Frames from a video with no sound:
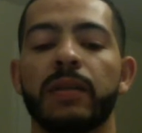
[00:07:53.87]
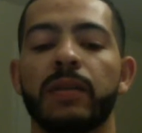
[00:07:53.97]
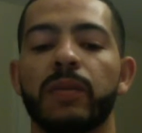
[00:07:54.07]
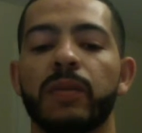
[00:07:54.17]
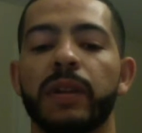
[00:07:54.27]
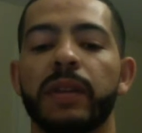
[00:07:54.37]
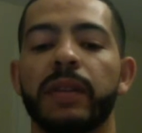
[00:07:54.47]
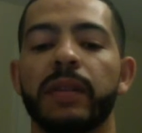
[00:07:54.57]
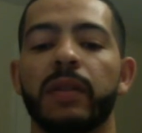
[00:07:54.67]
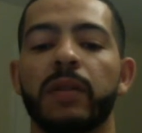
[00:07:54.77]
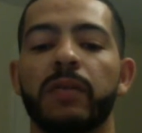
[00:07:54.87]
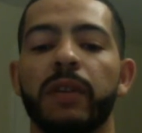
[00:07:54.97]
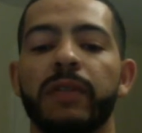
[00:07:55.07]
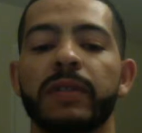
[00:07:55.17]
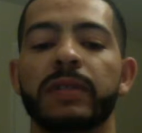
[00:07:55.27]
with no
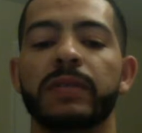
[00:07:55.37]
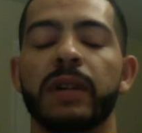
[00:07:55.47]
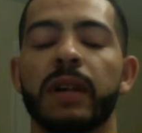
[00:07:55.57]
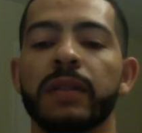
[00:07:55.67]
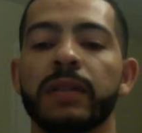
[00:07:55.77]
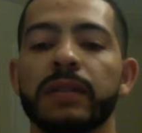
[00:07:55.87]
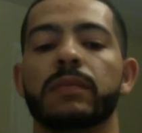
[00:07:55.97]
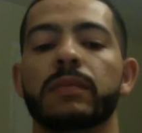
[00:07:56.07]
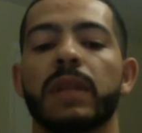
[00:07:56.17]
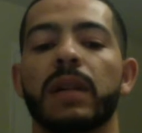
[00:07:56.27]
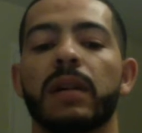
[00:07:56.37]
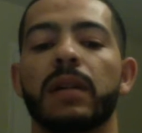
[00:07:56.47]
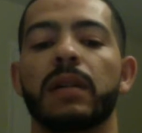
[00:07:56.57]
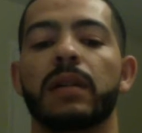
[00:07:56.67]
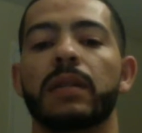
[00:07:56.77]
reference to others.
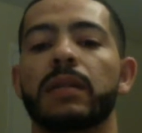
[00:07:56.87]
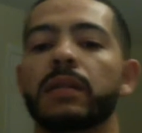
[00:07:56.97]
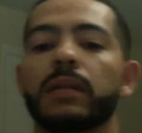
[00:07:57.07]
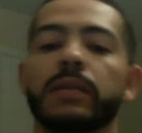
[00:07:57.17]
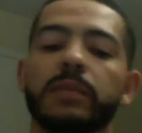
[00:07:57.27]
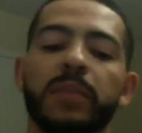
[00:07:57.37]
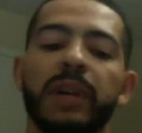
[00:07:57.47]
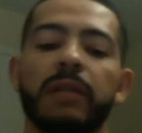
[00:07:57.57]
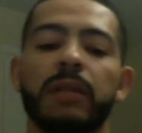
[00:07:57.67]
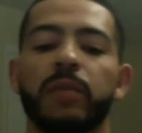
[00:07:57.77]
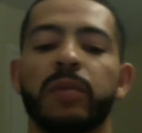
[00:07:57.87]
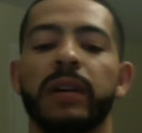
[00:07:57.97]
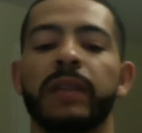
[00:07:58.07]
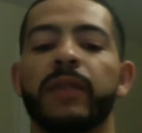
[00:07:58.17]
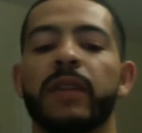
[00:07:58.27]
Parallel play
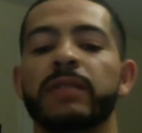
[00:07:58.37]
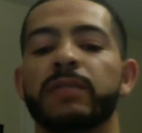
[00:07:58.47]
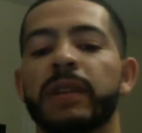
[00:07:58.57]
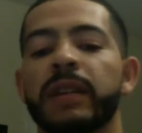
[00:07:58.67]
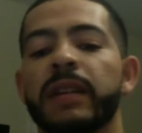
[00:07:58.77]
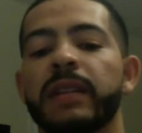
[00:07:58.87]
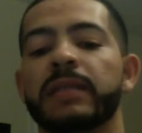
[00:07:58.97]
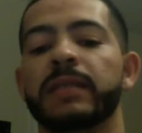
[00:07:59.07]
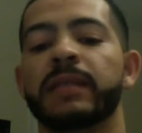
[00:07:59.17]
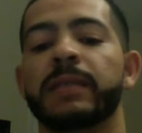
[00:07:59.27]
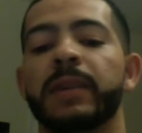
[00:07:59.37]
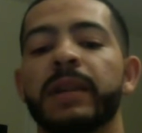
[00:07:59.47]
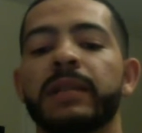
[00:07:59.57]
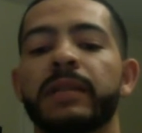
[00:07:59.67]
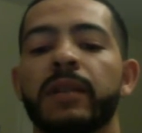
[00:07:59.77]
involves play that is
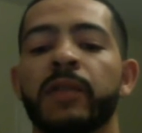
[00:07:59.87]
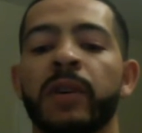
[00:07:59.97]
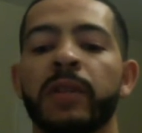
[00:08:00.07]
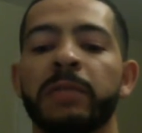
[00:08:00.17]
independent of other